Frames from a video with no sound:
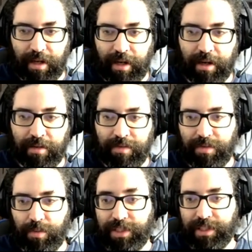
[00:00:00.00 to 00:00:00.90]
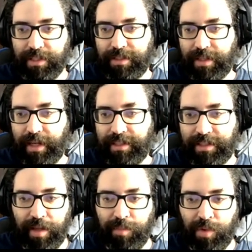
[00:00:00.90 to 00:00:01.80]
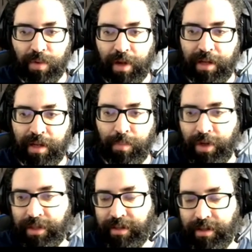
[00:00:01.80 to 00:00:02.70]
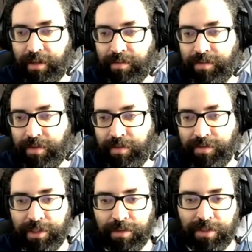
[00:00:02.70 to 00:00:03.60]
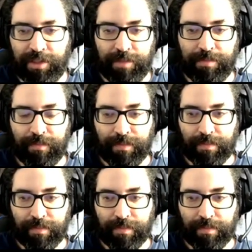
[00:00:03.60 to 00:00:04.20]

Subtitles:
a curve, which is a stable and pointed curve of genus G.